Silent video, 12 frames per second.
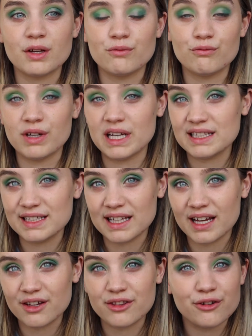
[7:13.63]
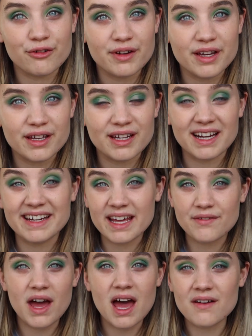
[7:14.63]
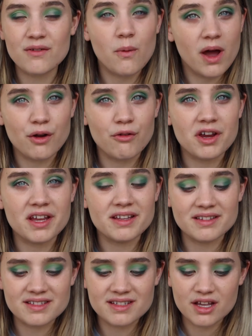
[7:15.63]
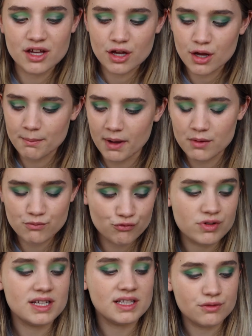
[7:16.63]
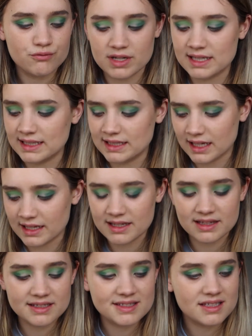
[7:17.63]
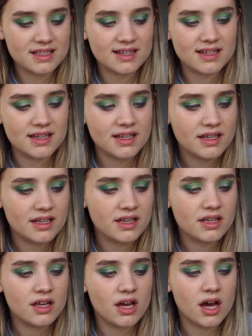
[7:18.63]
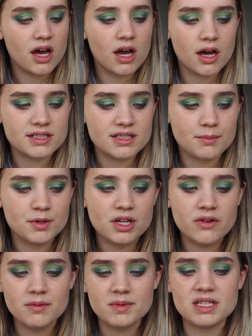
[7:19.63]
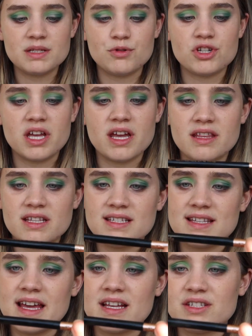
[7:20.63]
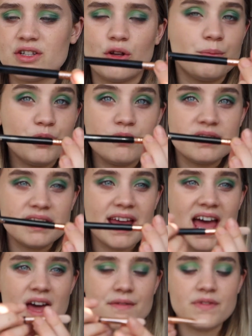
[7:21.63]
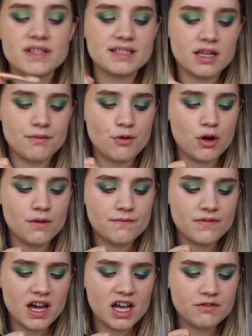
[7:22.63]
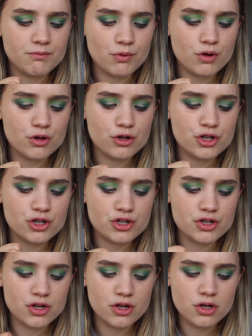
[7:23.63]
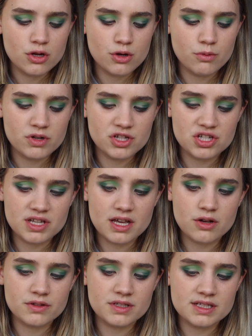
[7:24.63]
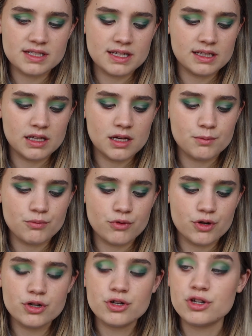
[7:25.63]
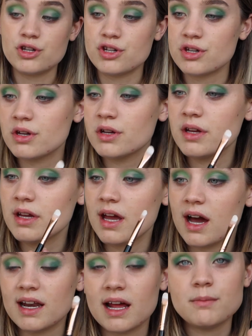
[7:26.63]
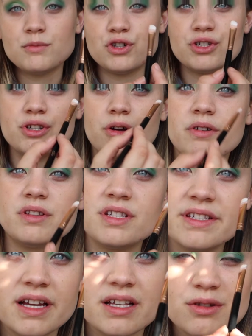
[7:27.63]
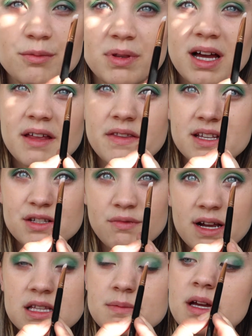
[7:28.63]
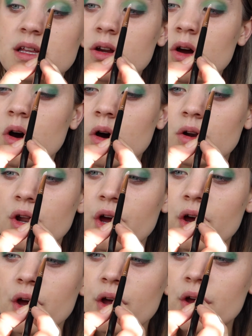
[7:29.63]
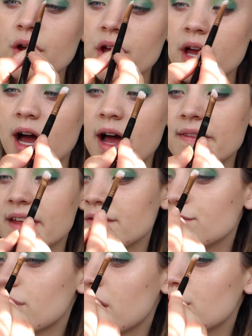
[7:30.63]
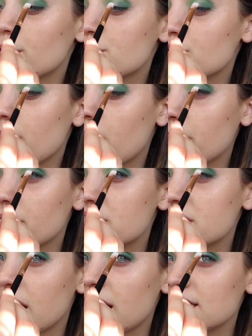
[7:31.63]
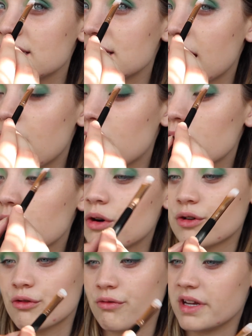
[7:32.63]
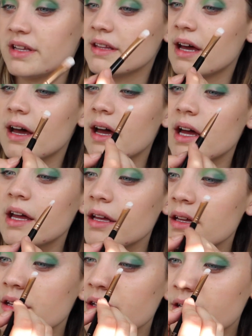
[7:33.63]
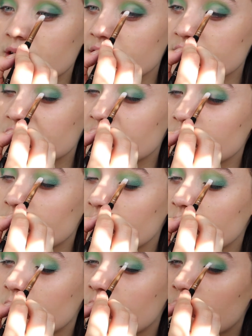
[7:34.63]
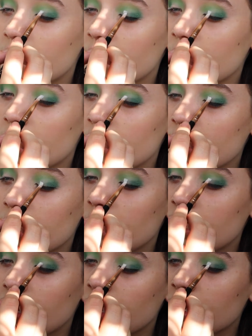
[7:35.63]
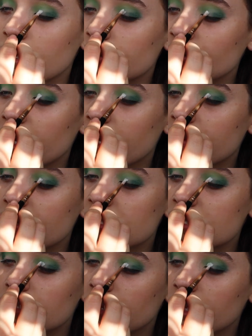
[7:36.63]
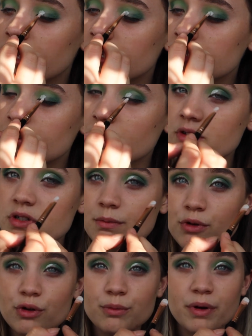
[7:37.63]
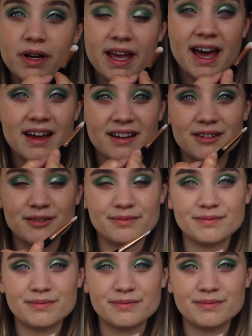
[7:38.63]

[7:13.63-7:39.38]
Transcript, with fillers: Really like the green. I never ever wear greens, but I'm really, really liking this today. So I'm going to go in with this brush here. This is a Sol Beauty F05 brush, which is a concealer brush. And I'm just going to start to apply this right into my inner corner, and then right up to where we've started that outer corner green there. So I'm going to try to get this as neat as possible, but again.